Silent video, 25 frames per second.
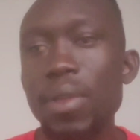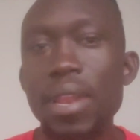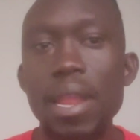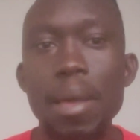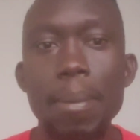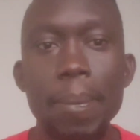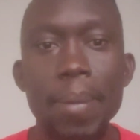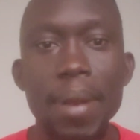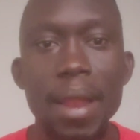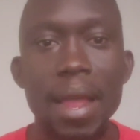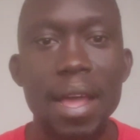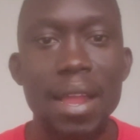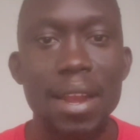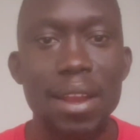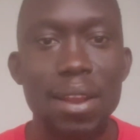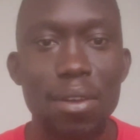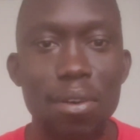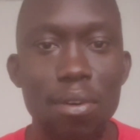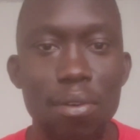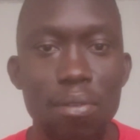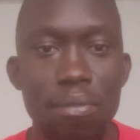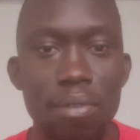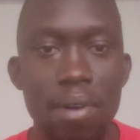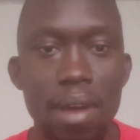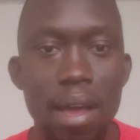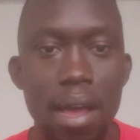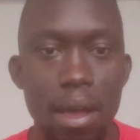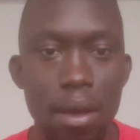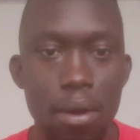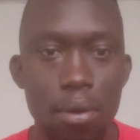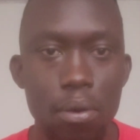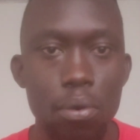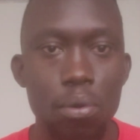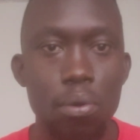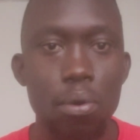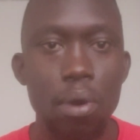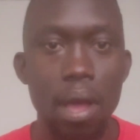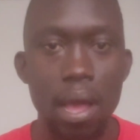a plan of
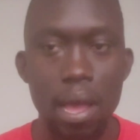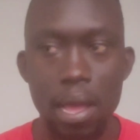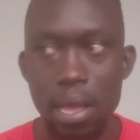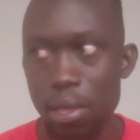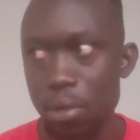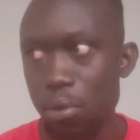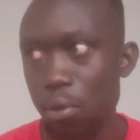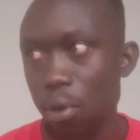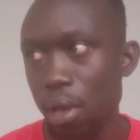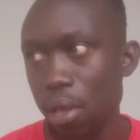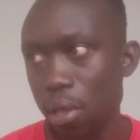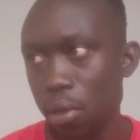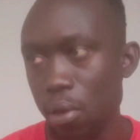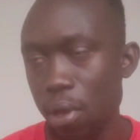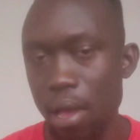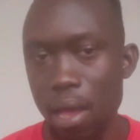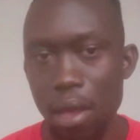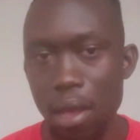how your